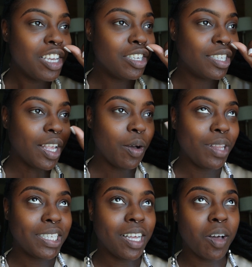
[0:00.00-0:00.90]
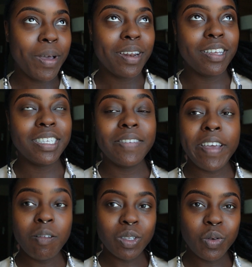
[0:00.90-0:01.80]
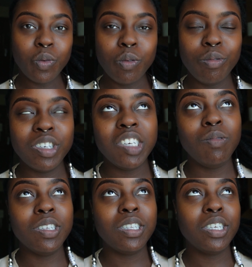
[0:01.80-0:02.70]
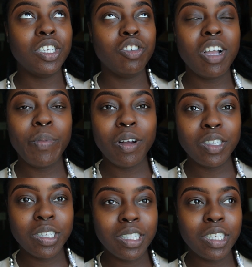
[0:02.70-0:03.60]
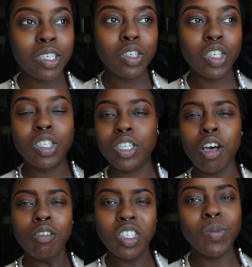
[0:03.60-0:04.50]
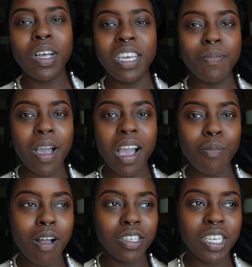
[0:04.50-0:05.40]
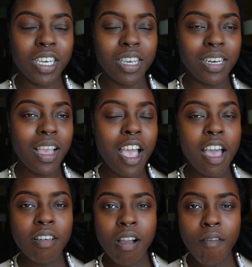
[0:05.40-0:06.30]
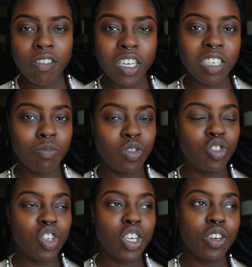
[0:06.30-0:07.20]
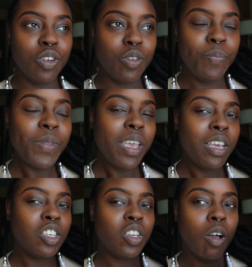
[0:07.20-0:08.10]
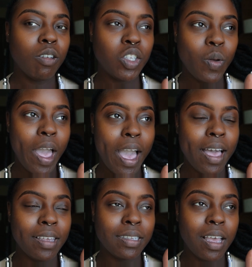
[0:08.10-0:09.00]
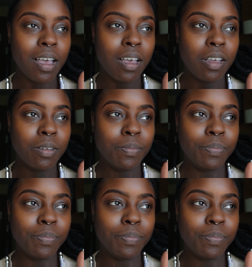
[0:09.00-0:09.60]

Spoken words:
So let's talk about it. Savannah was cool. She was such a great person to just talk to while getting my eyebrows done. The conversation was chill. She also has a